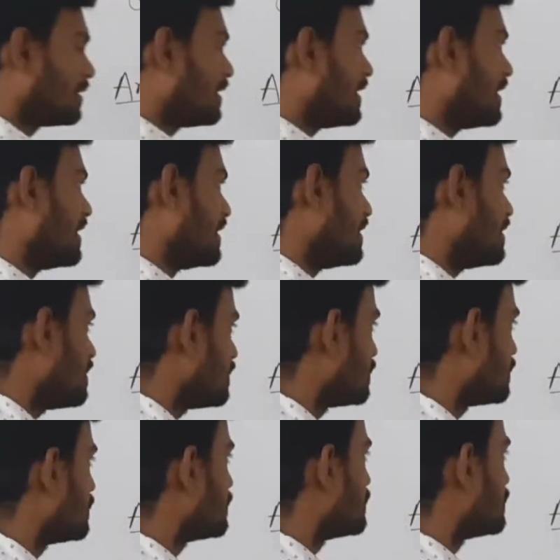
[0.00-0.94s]

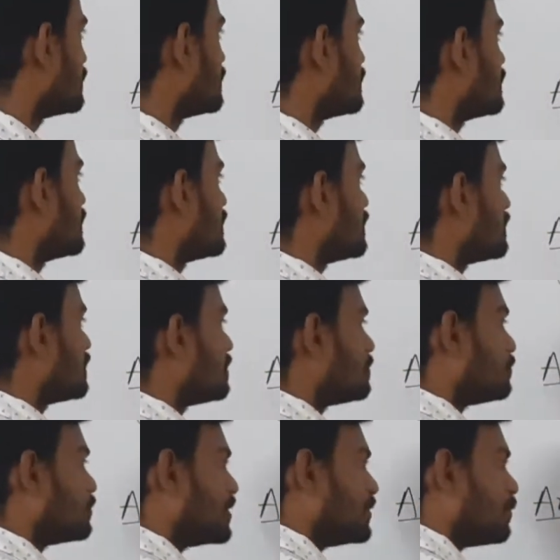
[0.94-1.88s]
and
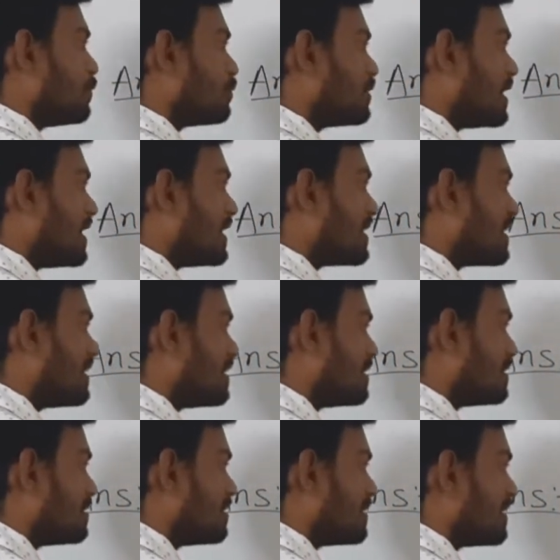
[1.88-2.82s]
we know
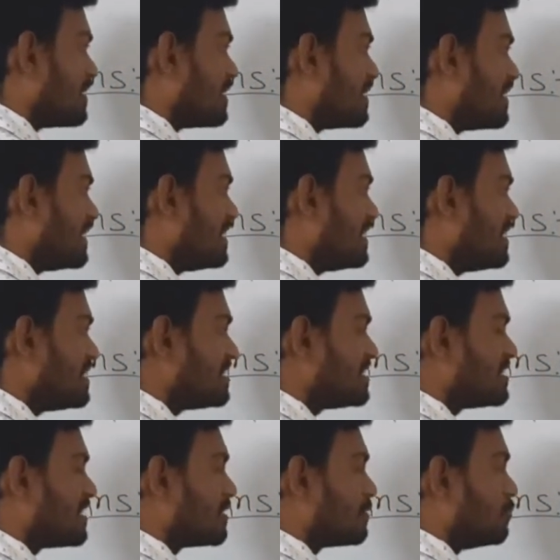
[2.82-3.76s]
that E
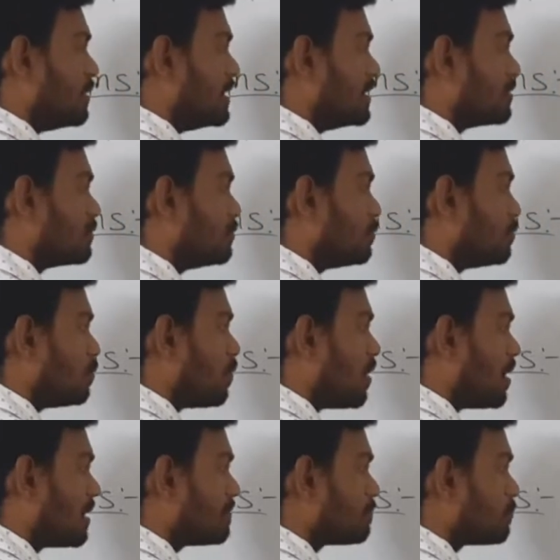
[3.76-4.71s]
is equal to
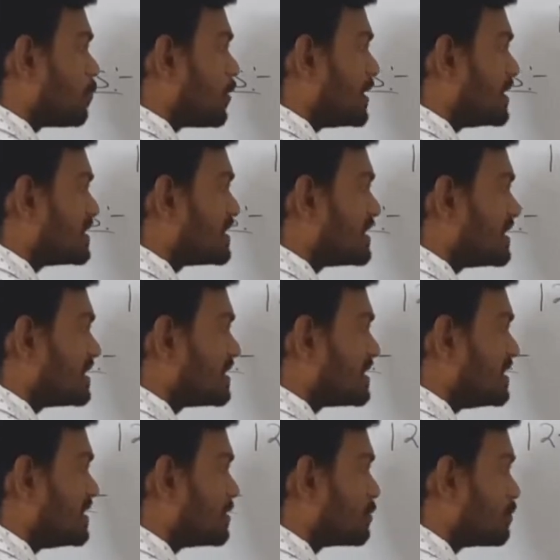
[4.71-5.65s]
1.6
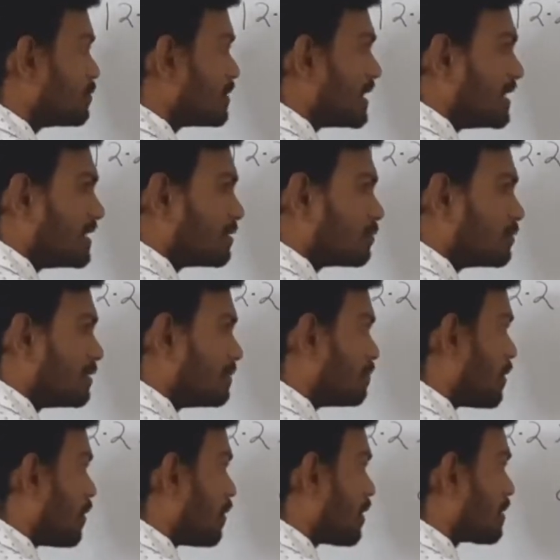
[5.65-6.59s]
into 10 to
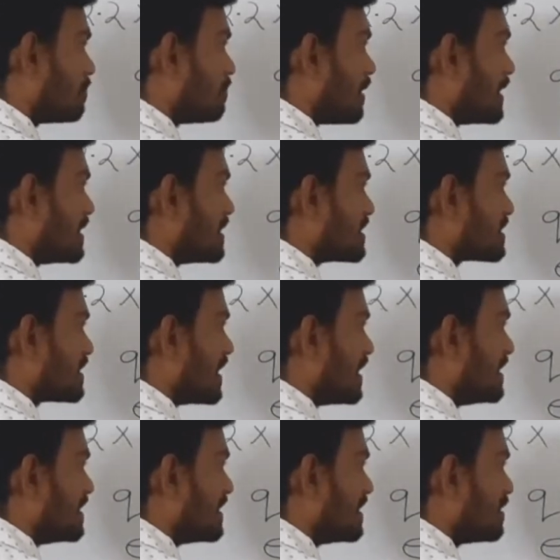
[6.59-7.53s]
the power minus
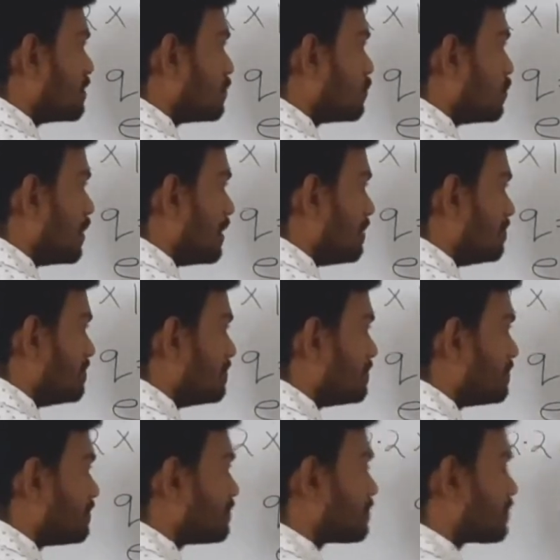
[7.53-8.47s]
19 Coulomb.
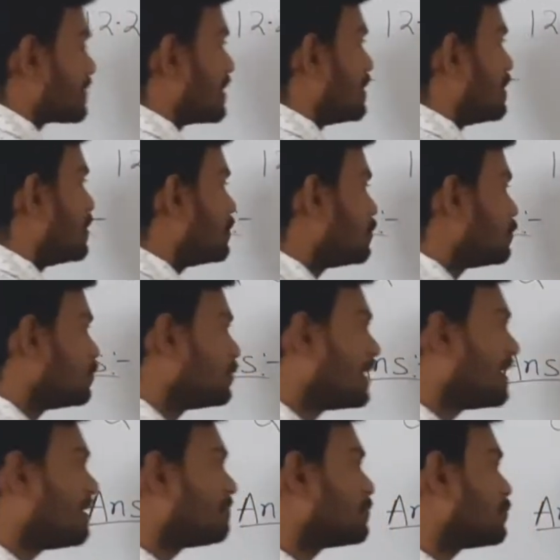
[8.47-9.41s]

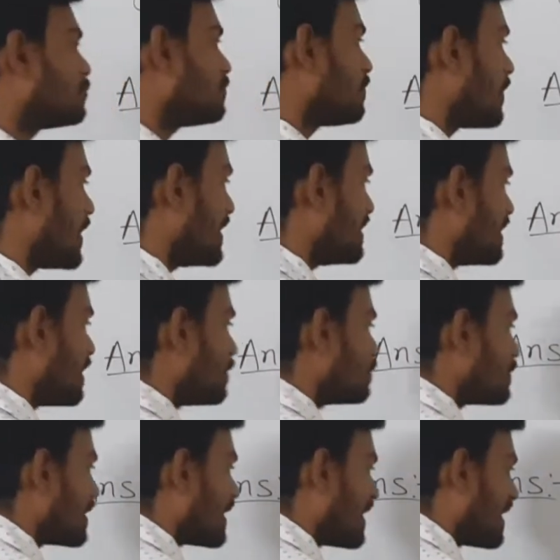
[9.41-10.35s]
We have to find
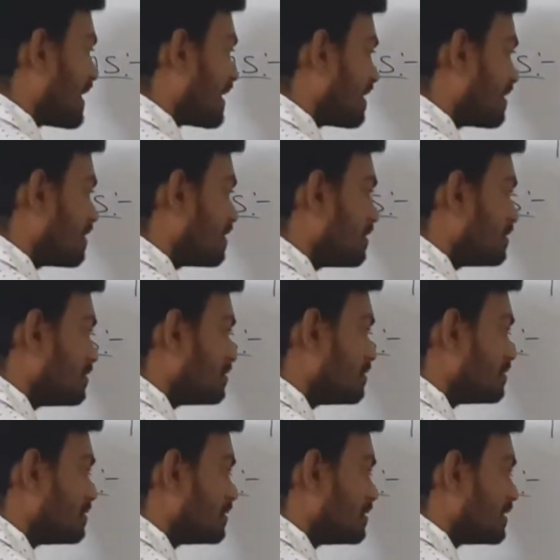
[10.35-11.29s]
out N.
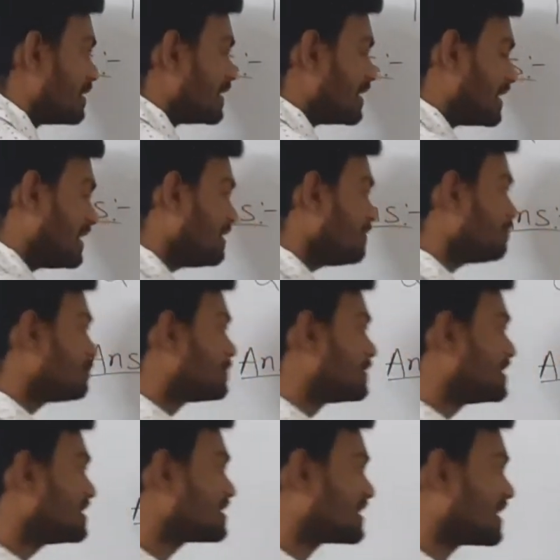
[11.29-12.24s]

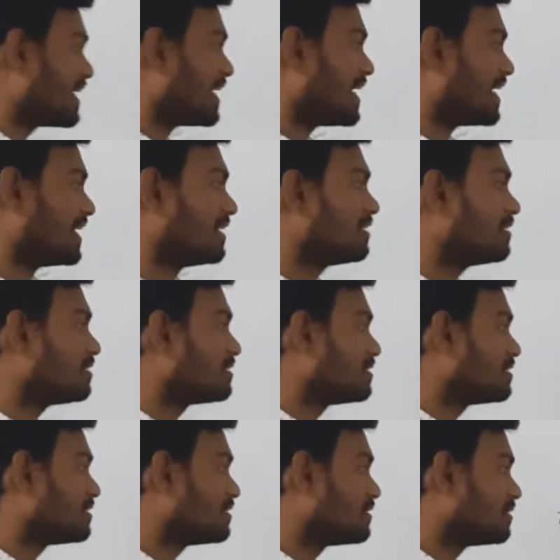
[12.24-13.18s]
If this
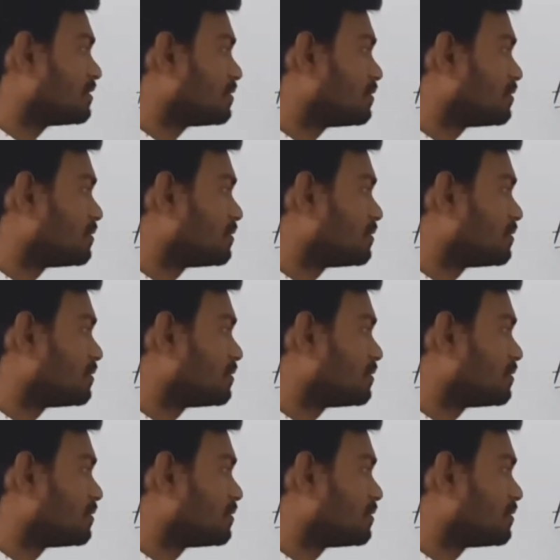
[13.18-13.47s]
N